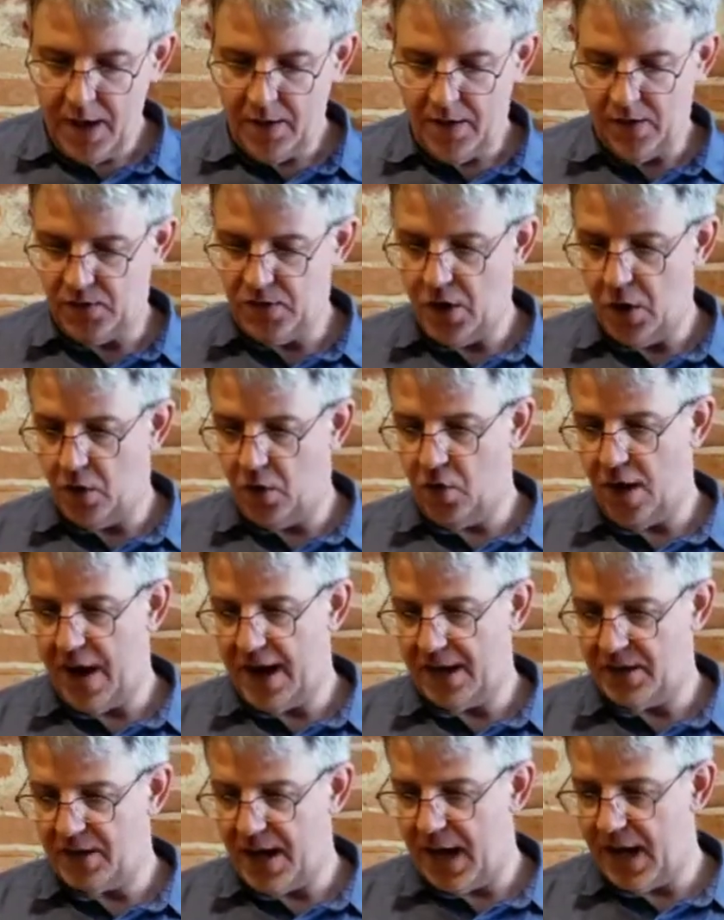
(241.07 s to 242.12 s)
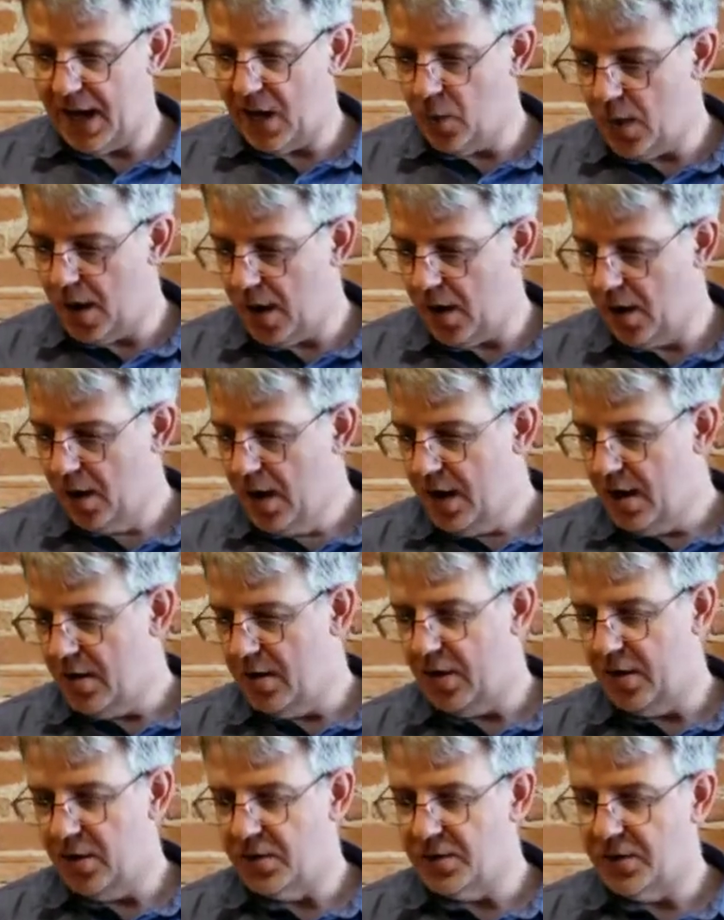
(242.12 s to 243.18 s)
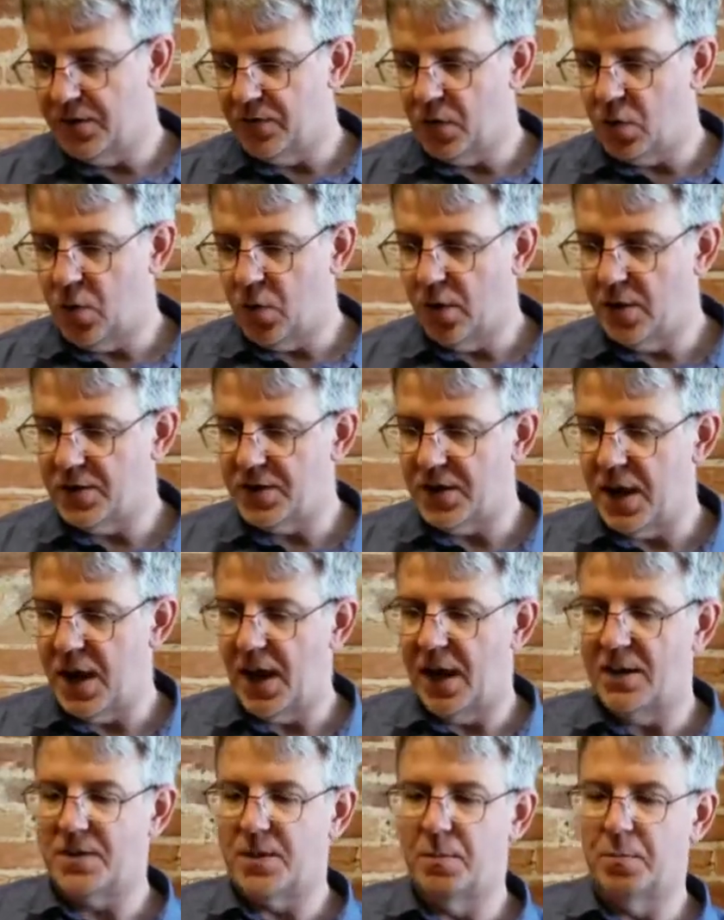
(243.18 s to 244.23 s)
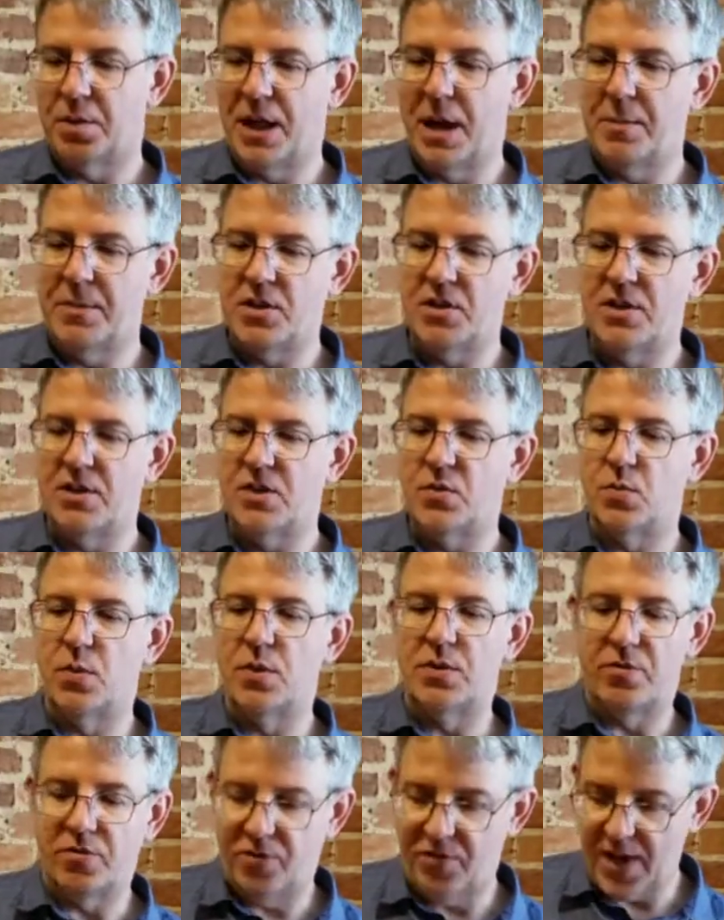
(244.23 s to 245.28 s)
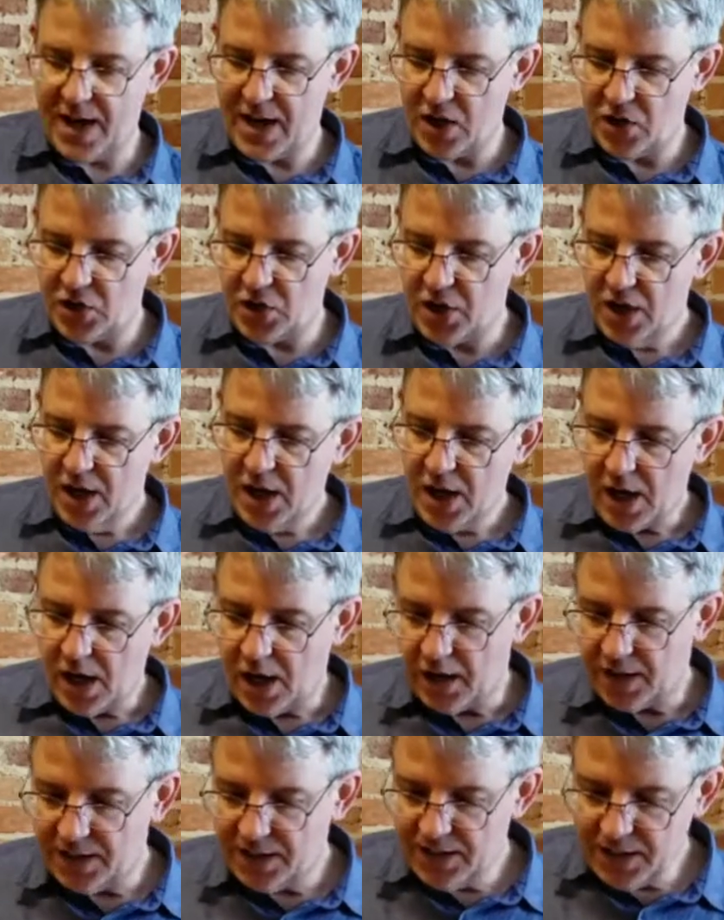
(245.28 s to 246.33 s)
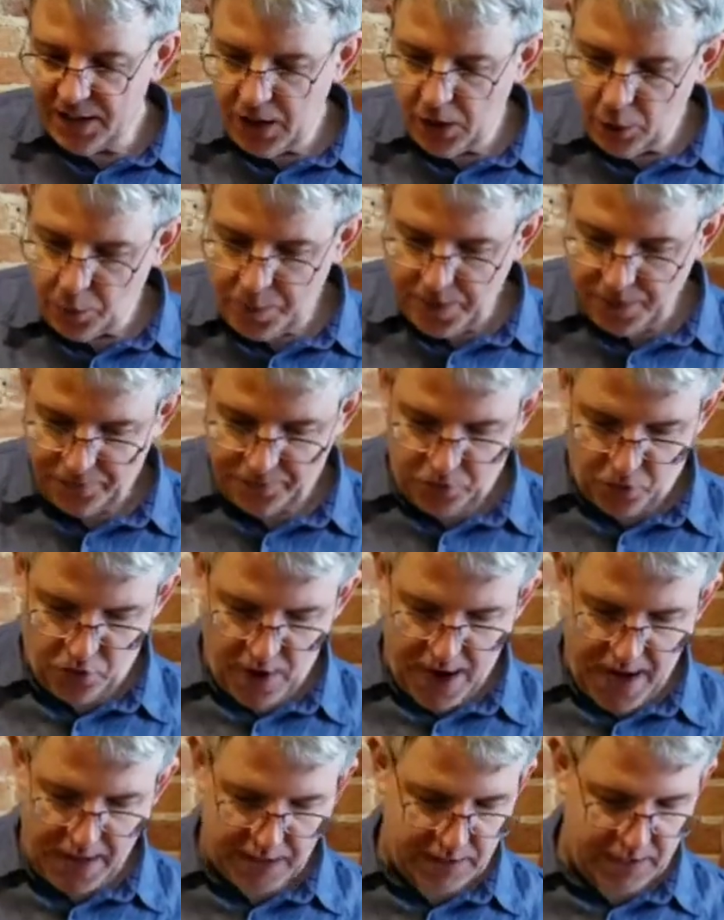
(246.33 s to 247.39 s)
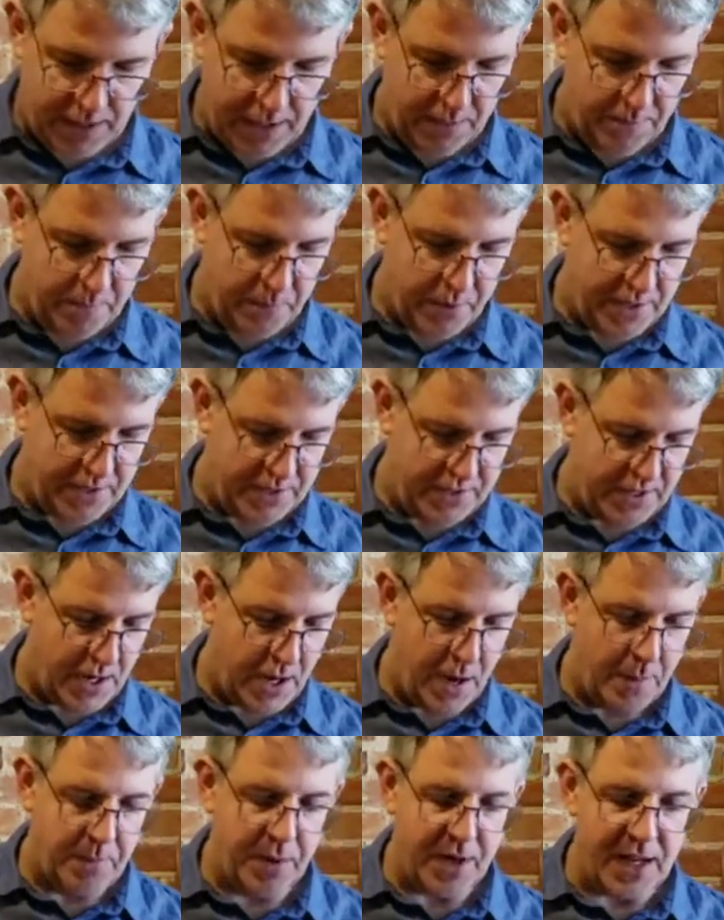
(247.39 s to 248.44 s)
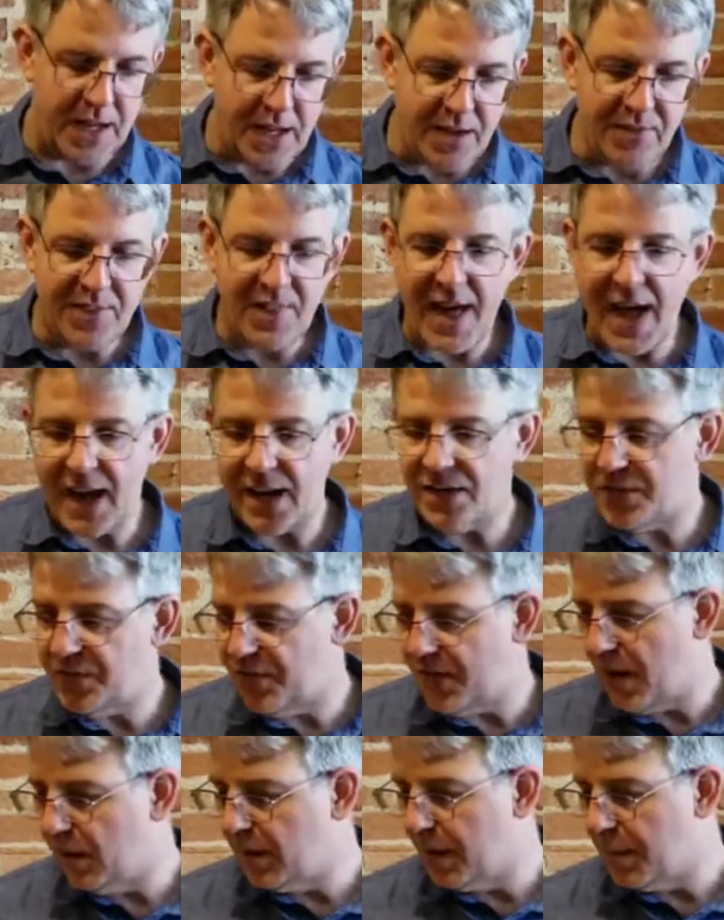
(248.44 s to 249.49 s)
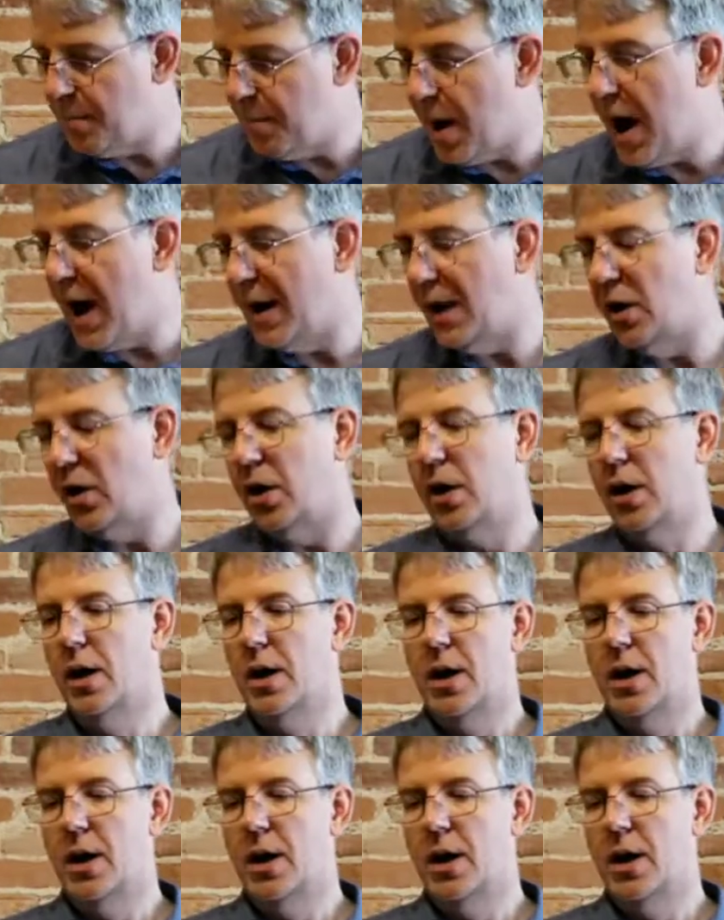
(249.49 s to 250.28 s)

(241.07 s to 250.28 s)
There's no cracks anywhere. There is, of course, some blemishes with the finish, a little bit of crackling, but even that is fairly minor.